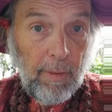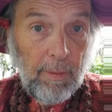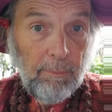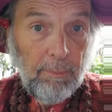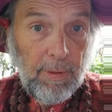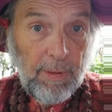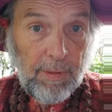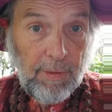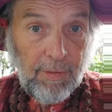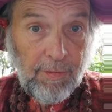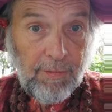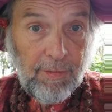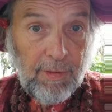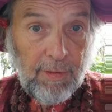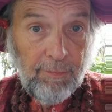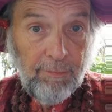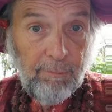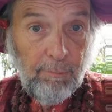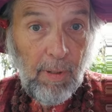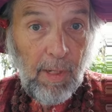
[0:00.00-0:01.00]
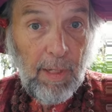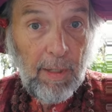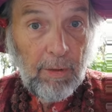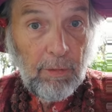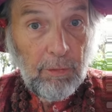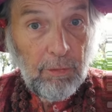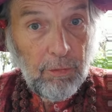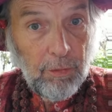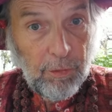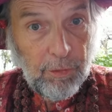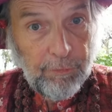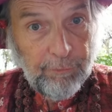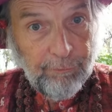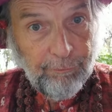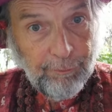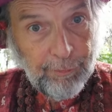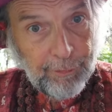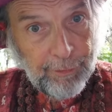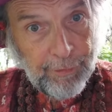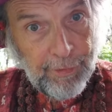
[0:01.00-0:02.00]
Because if my
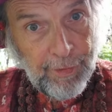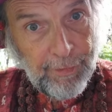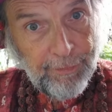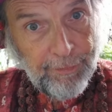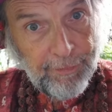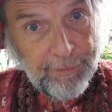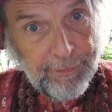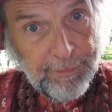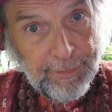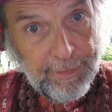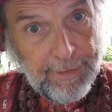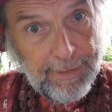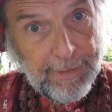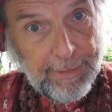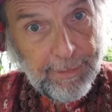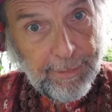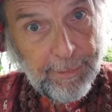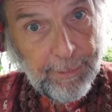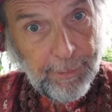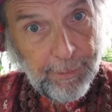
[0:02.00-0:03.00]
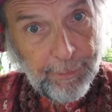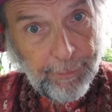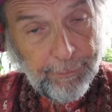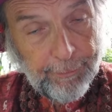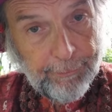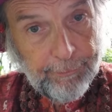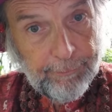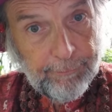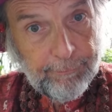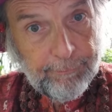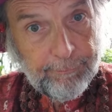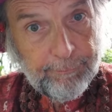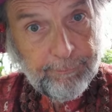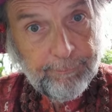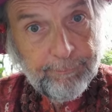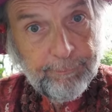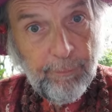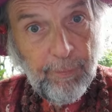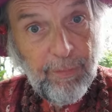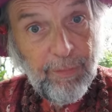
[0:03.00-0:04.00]
good-for-nothing ego
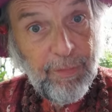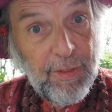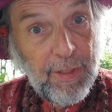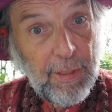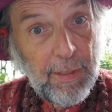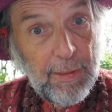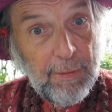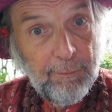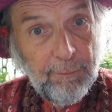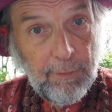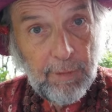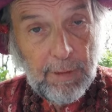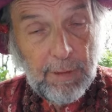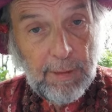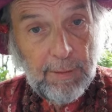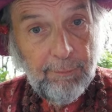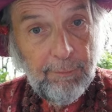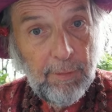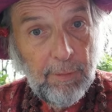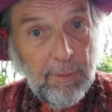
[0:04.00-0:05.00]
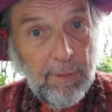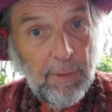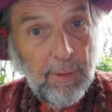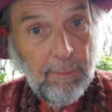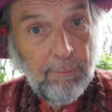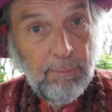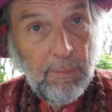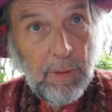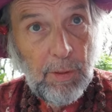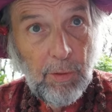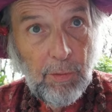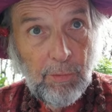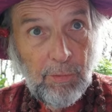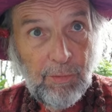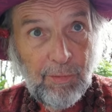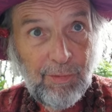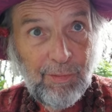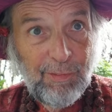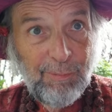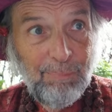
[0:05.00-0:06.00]
thieved even a mere
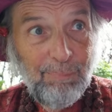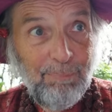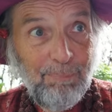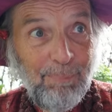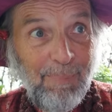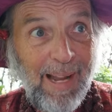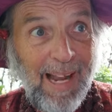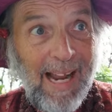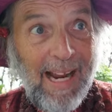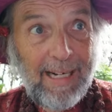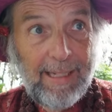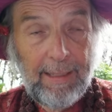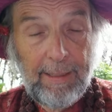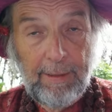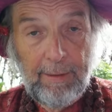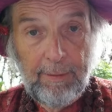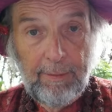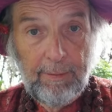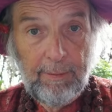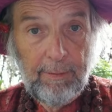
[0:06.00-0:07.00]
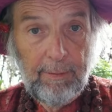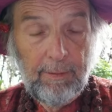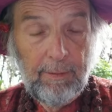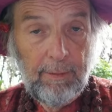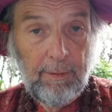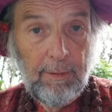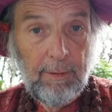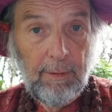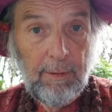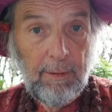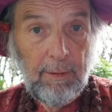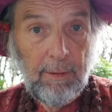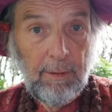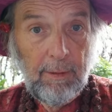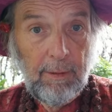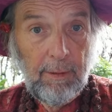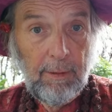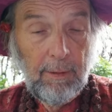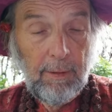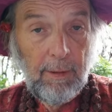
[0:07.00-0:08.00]
speck,
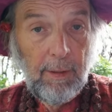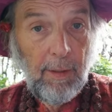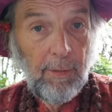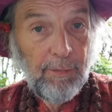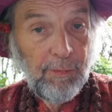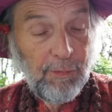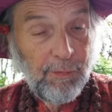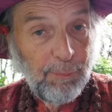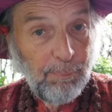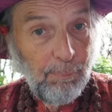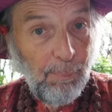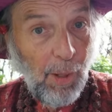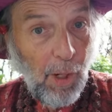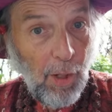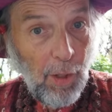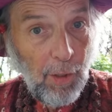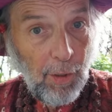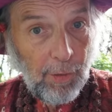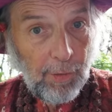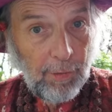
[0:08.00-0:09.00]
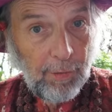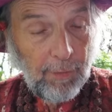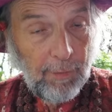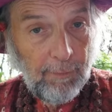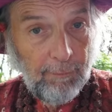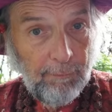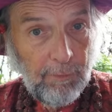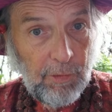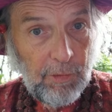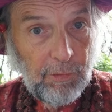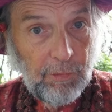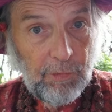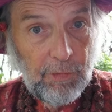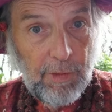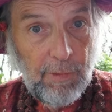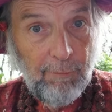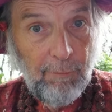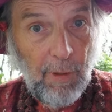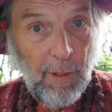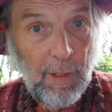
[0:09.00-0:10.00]
a spark of this
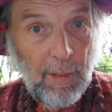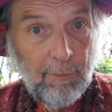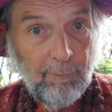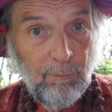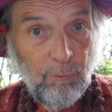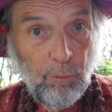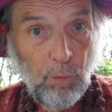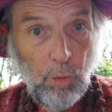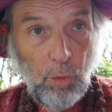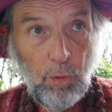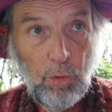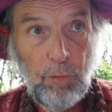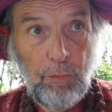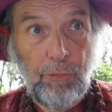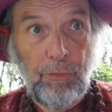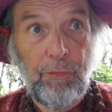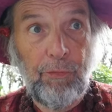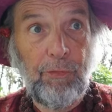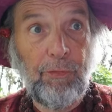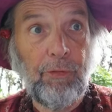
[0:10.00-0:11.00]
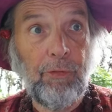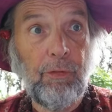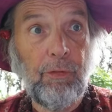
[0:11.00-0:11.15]
divine force,